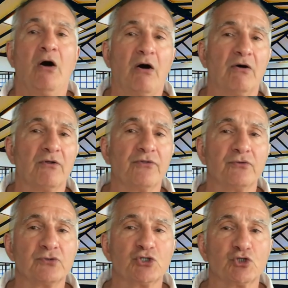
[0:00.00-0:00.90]
All of
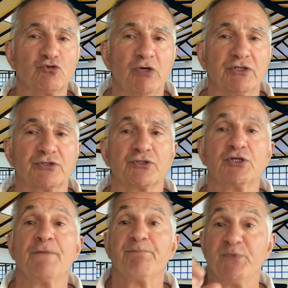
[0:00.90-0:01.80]
those structures
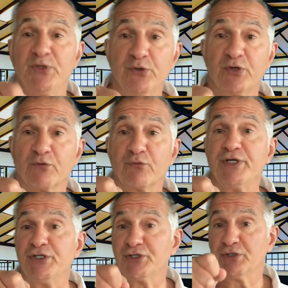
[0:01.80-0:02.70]
you can
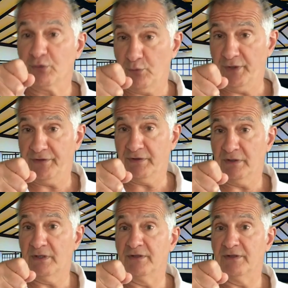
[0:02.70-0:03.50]
reach with